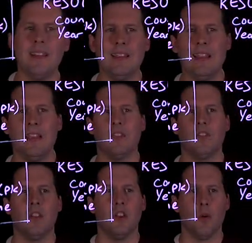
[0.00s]

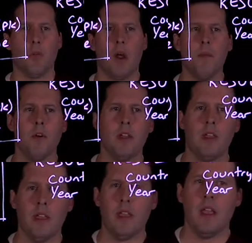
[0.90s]
least, your primary
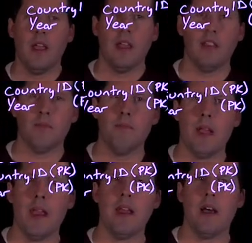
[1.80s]
key is
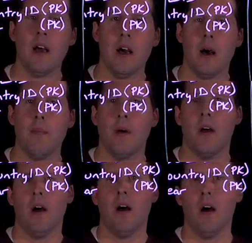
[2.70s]
made up
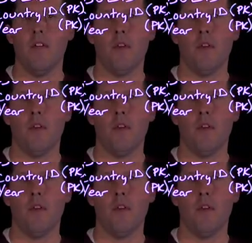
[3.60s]
of